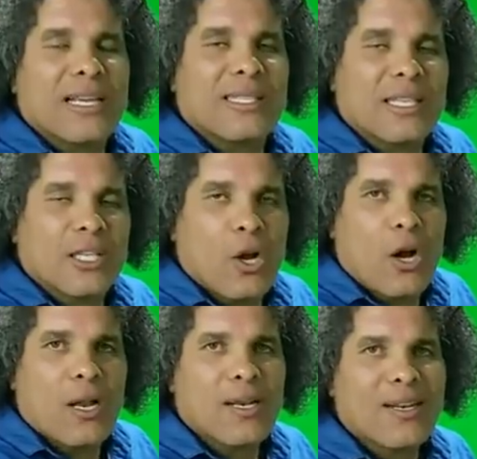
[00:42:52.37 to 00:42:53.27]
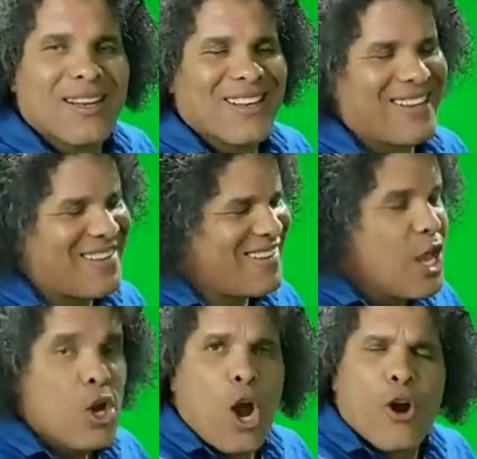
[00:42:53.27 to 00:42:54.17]
like City Hall.
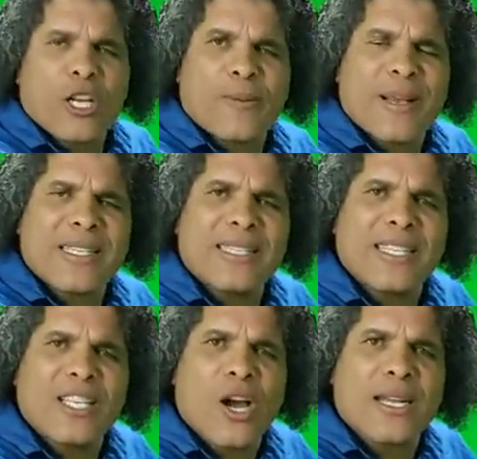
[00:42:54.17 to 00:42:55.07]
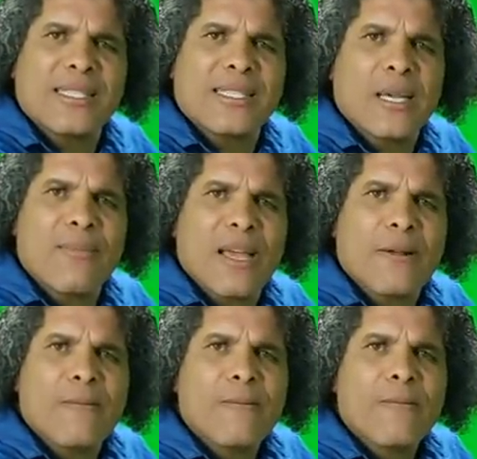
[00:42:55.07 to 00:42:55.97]
Congress Place and City Hall is the same thing.
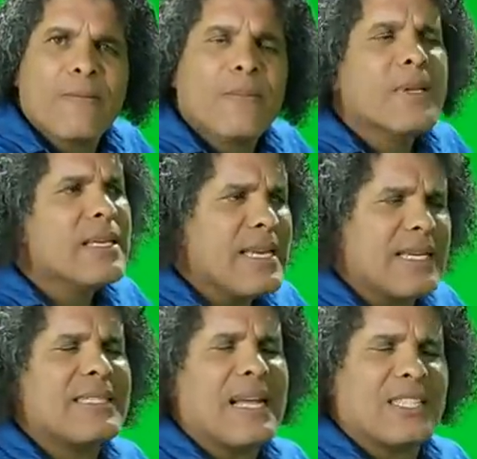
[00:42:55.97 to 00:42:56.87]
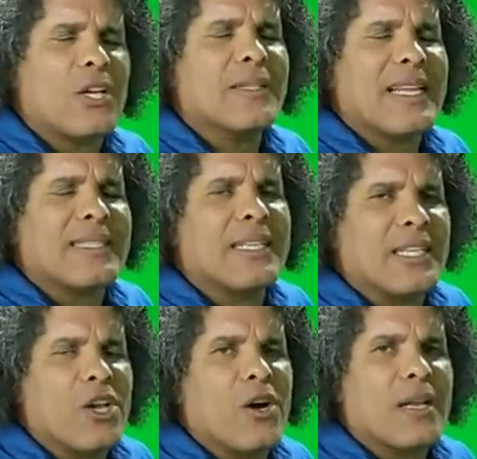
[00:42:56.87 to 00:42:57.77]
Yes, that sounds like
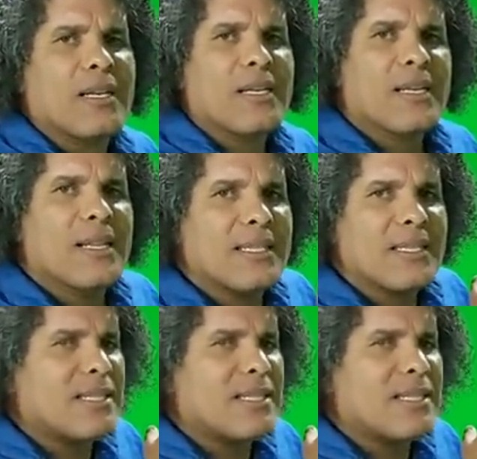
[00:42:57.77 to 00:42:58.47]
City Hall. This is